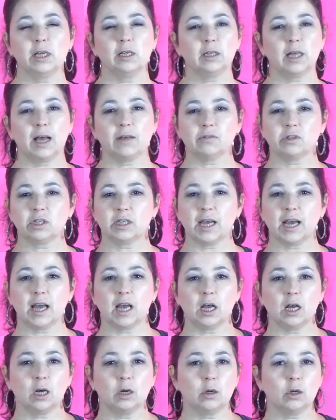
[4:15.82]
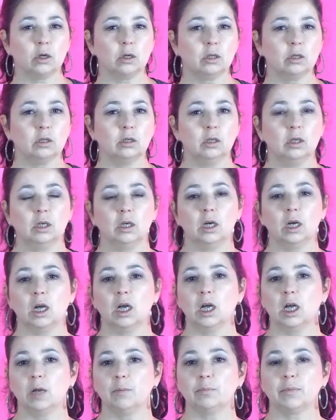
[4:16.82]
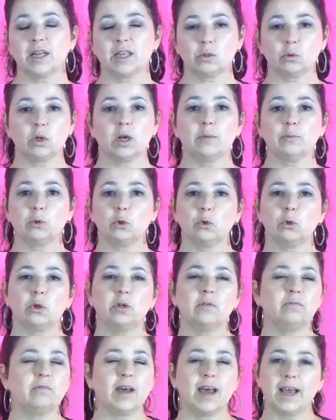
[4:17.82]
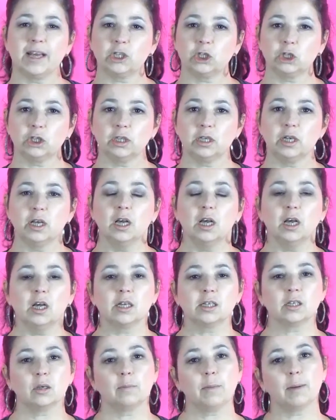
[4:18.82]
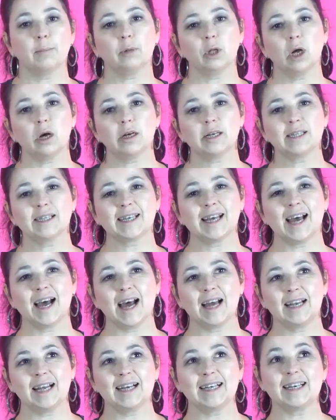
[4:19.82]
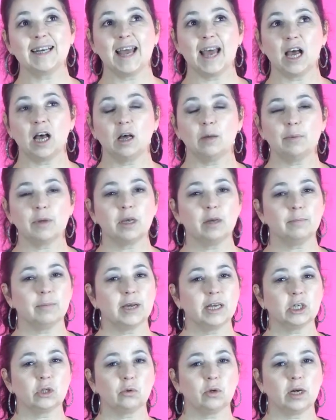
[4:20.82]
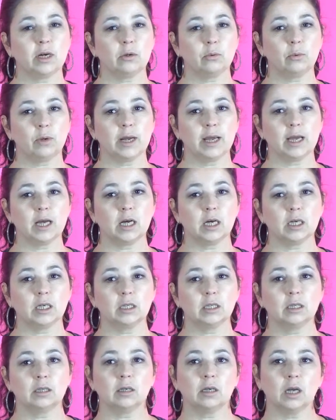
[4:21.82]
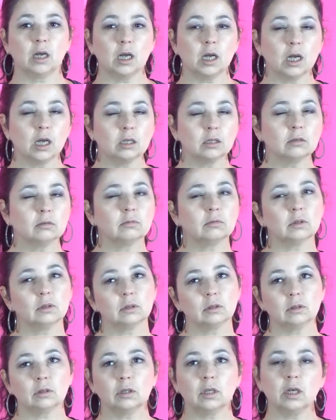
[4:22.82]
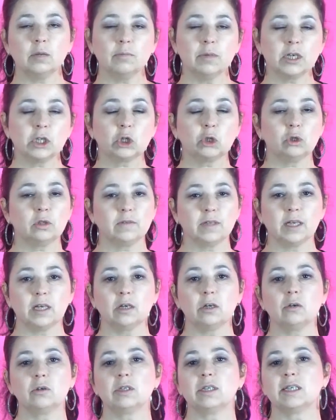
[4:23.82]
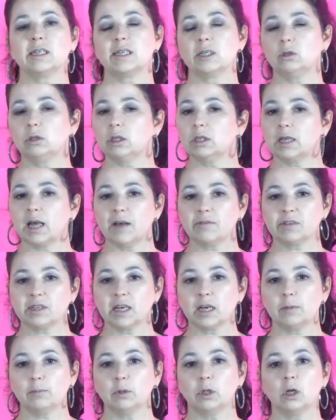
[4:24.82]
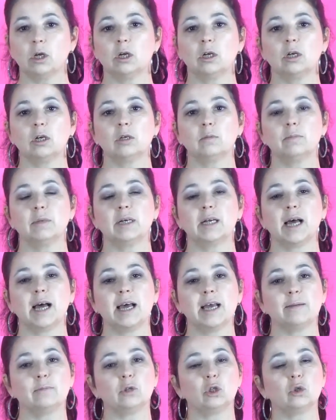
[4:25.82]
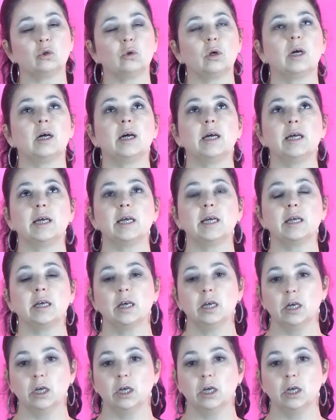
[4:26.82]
lifestyle, that's what I'm doing, fashion. So my blog is kind of like now being based right around a mixture of those. It's still a lifestyle blog, but I am trying